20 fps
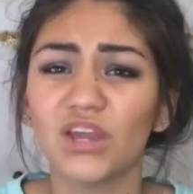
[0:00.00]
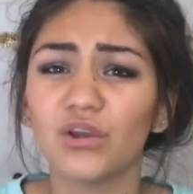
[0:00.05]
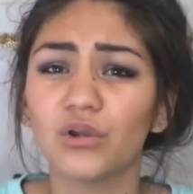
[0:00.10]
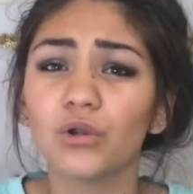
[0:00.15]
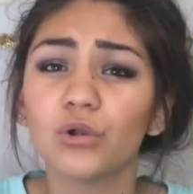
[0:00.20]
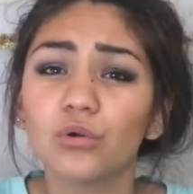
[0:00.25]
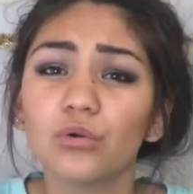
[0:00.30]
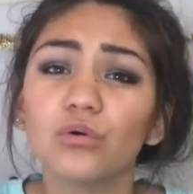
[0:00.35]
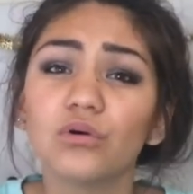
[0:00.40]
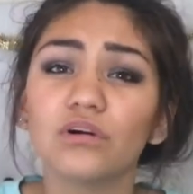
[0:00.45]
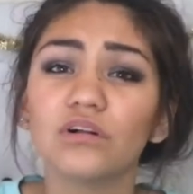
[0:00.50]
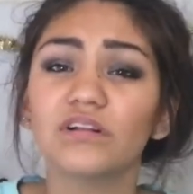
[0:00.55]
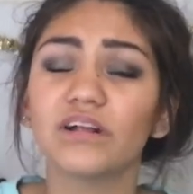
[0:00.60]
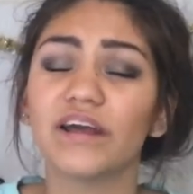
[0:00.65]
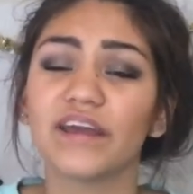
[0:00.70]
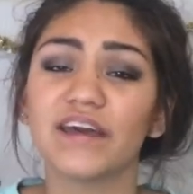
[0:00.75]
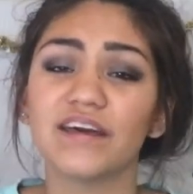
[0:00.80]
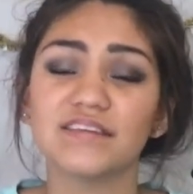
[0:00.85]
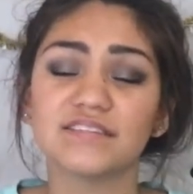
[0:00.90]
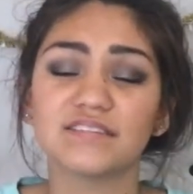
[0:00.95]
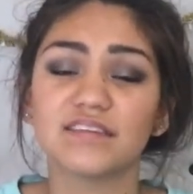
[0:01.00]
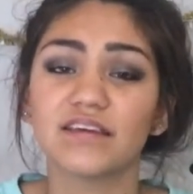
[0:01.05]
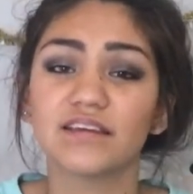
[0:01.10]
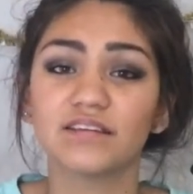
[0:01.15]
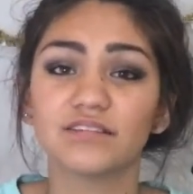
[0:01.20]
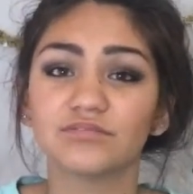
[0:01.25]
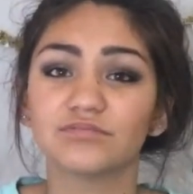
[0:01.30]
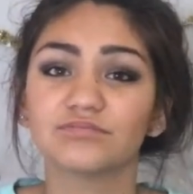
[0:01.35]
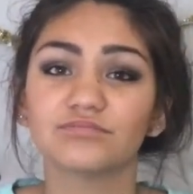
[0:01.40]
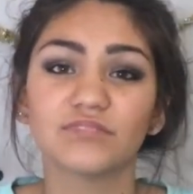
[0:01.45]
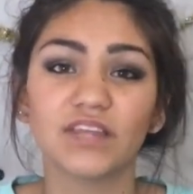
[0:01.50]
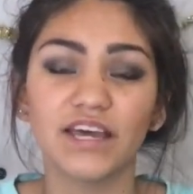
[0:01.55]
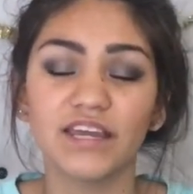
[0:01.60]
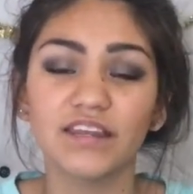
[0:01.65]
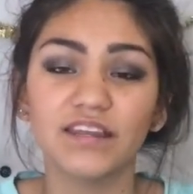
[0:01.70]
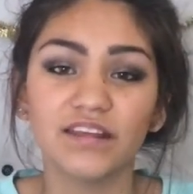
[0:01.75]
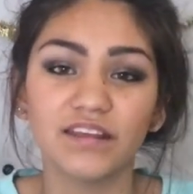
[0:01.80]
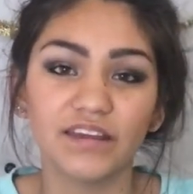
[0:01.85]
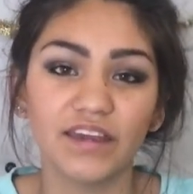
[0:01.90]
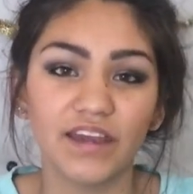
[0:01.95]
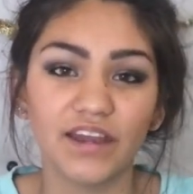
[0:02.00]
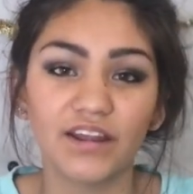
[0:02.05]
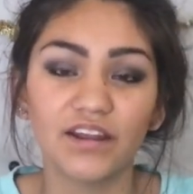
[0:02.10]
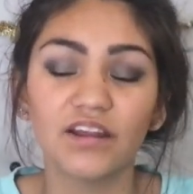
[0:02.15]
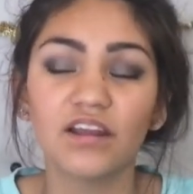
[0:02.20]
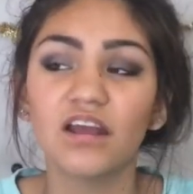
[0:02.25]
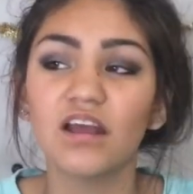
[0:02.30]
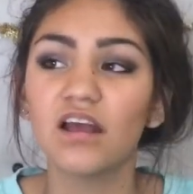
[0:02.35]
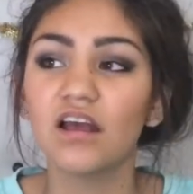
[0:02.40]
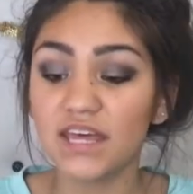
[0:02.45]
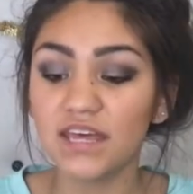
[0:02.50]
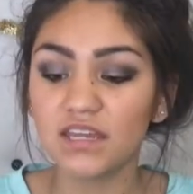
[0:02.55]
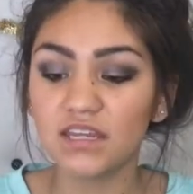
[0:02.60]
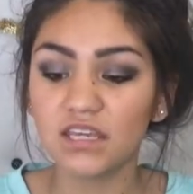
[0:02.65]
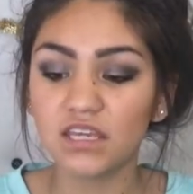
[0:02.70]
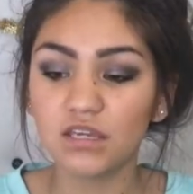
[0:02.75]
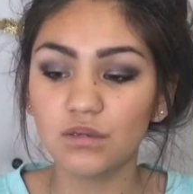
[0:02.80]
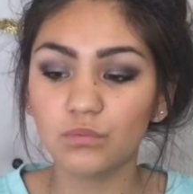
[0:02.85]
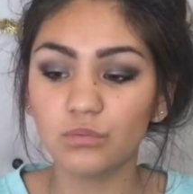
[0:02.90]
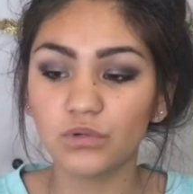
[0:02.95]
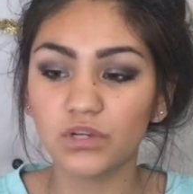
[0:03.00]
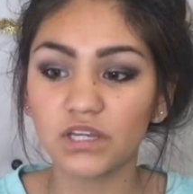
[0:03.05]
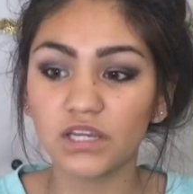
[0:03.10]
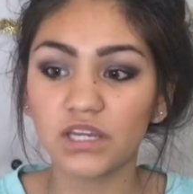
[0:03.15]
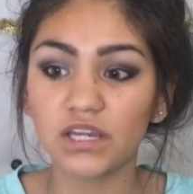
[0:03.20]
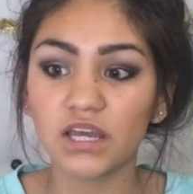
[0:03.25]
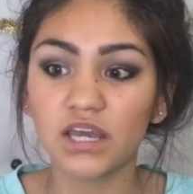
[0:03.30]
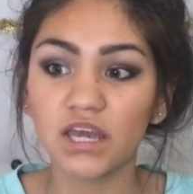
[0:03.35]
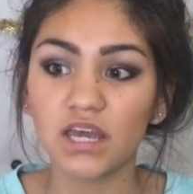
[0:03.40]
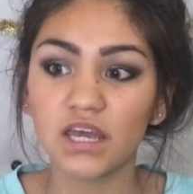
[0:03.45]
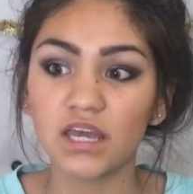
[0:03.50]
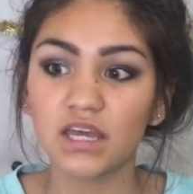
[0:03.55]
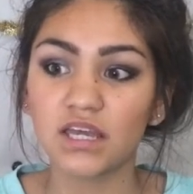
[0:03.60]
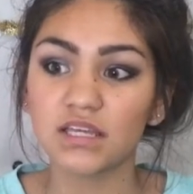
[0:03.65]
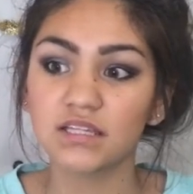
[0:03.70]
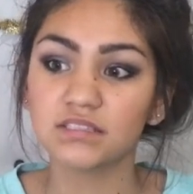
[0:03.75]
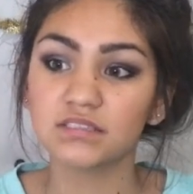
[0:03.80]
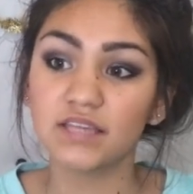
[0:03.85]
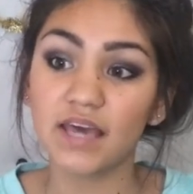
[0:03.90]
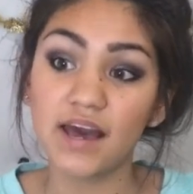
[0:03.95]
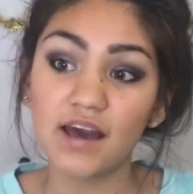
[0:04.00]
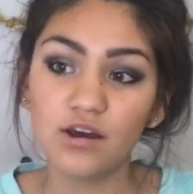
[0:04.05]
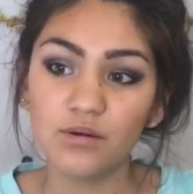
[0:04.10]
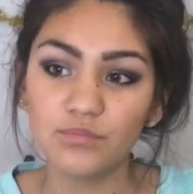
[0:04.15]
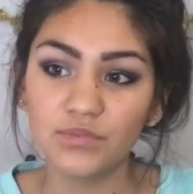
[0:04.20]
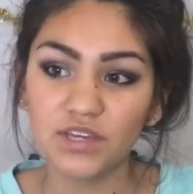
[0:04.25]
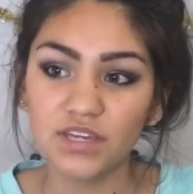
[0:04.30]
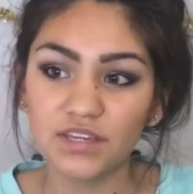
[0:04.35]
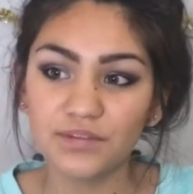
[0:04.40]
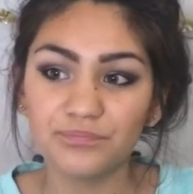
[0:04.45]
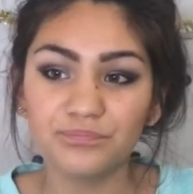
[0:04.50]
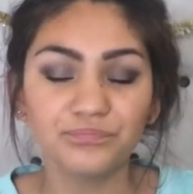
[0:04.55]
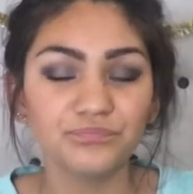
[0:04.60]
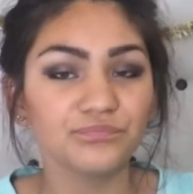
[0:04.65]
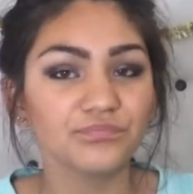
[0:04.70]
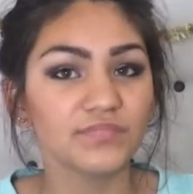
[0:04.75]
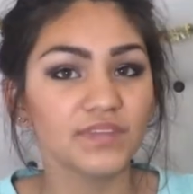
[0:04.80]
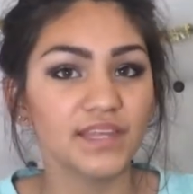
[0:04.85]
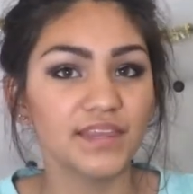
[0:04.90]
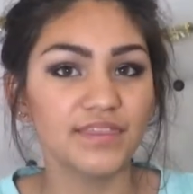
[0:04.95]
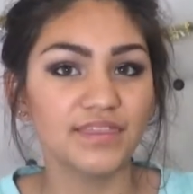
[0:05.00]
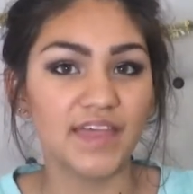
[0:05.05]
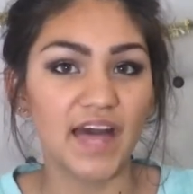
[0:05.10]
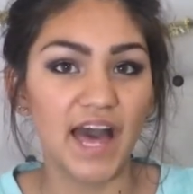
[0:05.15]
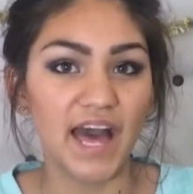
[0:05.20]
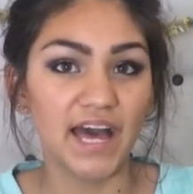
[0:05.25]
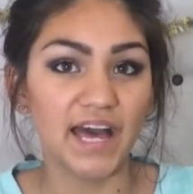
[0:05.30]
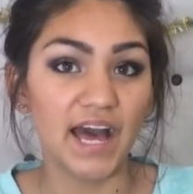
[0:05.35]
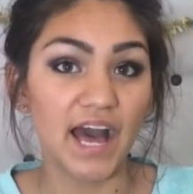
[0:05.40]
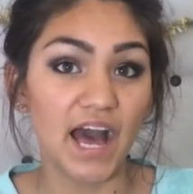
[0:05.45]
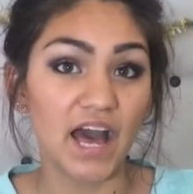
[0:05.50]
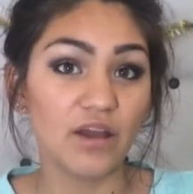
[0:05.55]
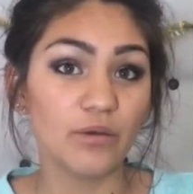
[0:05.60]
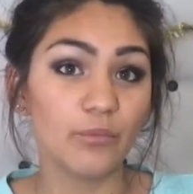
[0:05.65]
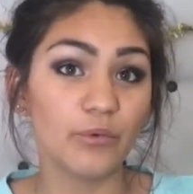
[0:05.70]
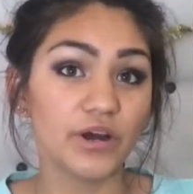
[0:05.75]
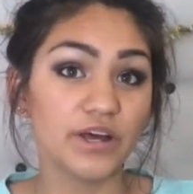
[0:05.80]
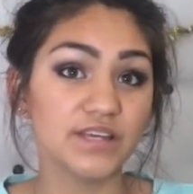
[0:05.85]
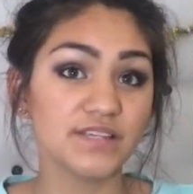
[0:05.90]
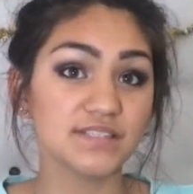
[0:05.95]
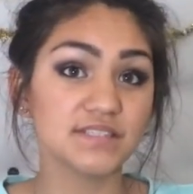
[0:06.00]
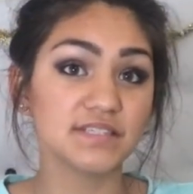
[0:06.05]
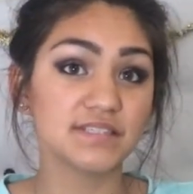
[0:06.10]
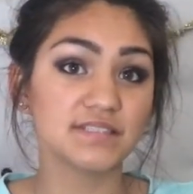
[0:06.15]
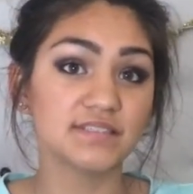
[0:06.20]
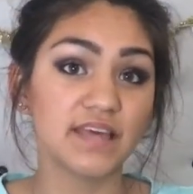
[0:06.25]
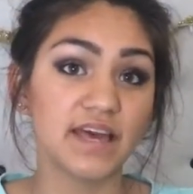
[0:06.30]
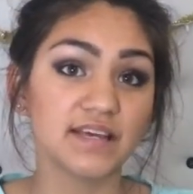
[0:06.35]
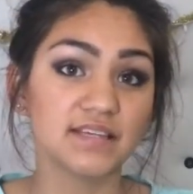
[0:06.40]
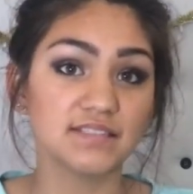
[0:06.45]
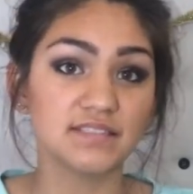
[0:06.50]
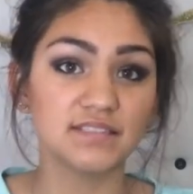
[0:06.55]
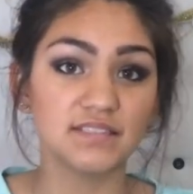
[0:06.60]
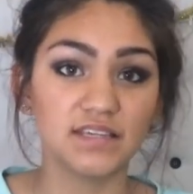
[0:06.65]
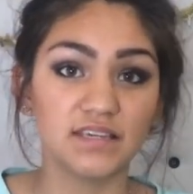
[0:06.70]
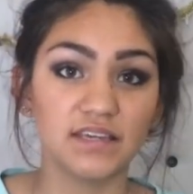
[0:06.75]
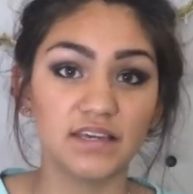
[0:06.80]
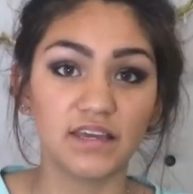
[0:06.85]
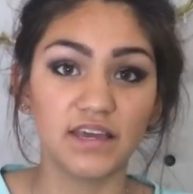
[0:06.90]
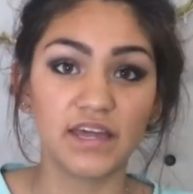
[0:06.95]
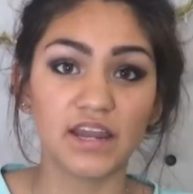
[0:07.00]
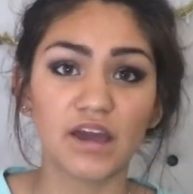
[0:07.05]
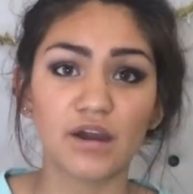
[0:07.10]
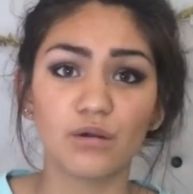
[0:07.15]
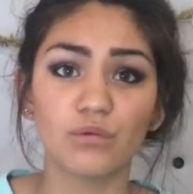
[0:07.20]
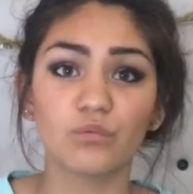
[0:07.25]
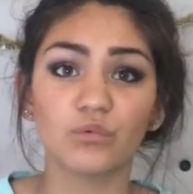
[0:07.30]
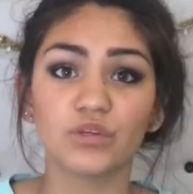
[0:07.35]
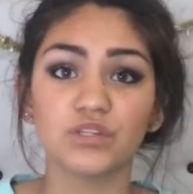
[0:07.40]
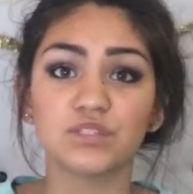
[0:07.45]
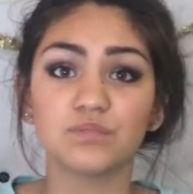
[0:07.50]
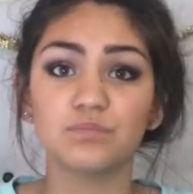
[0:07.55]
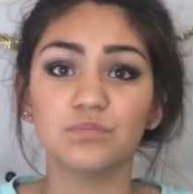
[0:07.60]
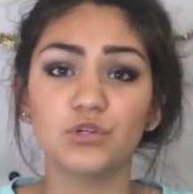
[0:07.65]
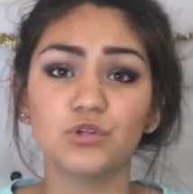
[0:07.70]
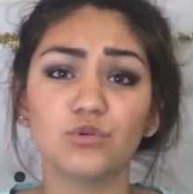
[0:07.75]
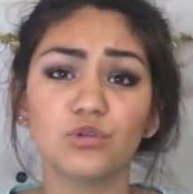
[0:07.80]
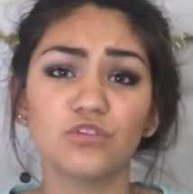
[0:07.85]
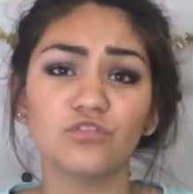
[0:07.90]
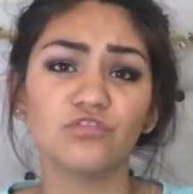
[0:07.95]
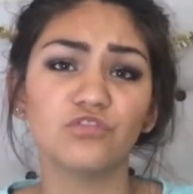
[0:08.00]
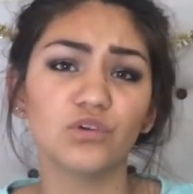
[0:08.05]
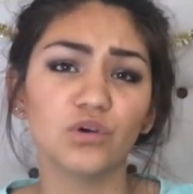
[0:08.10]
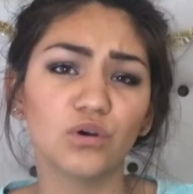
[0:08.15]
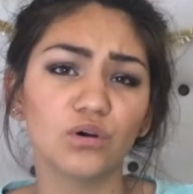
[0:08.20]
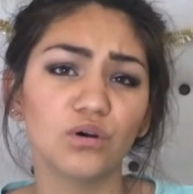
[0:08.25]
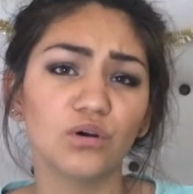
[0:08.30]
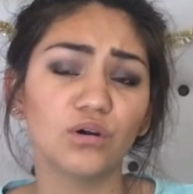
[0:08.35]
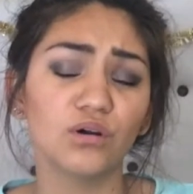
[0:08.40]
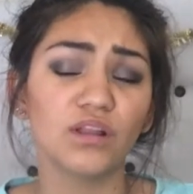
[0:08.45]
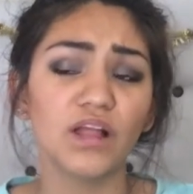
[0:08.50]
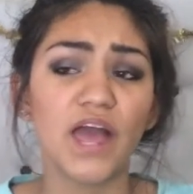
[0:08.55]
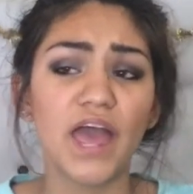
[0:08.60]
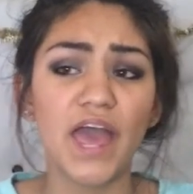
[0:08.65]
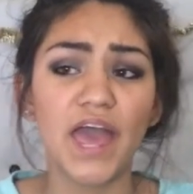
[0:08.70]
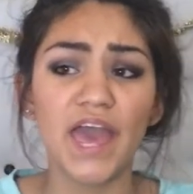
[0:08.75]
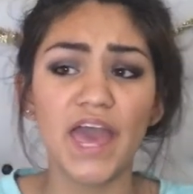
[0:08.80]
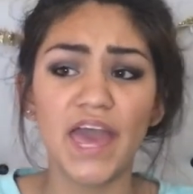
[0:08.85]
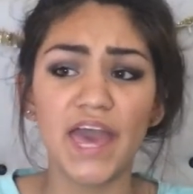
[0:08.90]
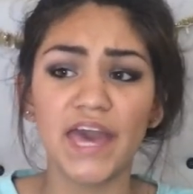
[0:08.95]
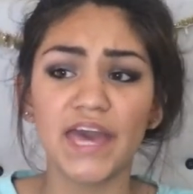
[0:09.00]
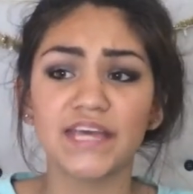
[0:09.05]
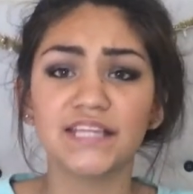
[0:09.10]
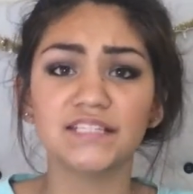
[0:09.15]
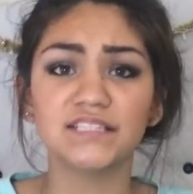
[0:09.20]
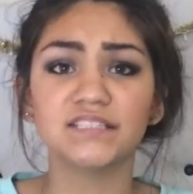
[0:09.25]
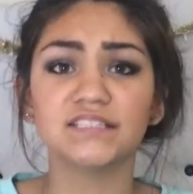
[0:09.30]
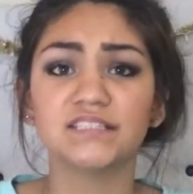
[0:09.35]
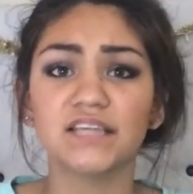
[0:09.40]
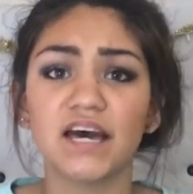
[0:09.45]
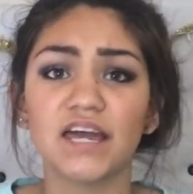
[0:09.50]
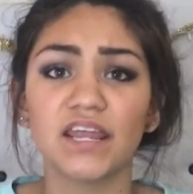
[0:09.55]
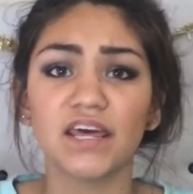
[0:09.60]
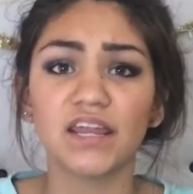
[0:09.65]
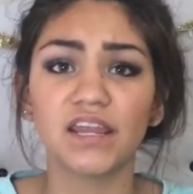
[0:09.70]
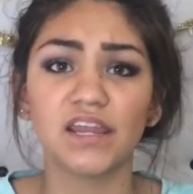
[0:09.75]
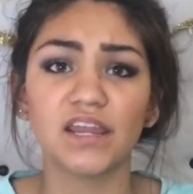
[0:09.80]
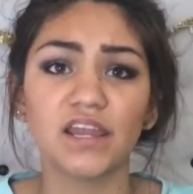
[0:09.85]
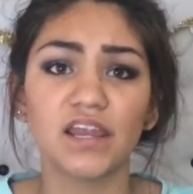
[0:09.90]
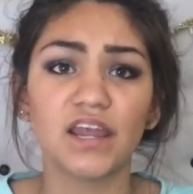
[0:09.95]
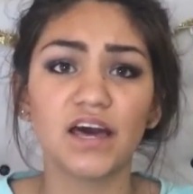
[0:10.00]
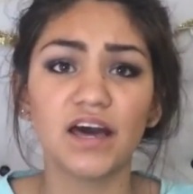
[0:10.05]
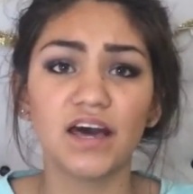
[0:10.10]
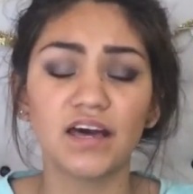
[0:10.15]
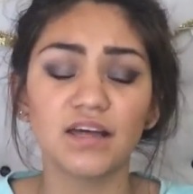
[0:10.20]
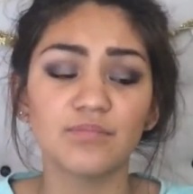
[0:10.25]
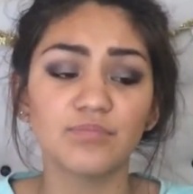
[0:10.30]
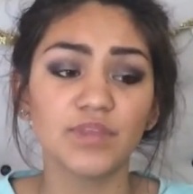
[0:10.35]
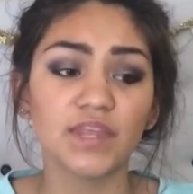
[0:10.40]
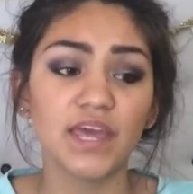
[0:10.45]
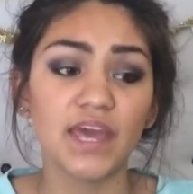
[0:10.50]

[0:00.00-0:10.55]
cool, I guess. Like, I didn't care. And he would tell me that I was sexy and I was beautiful and da da da da da.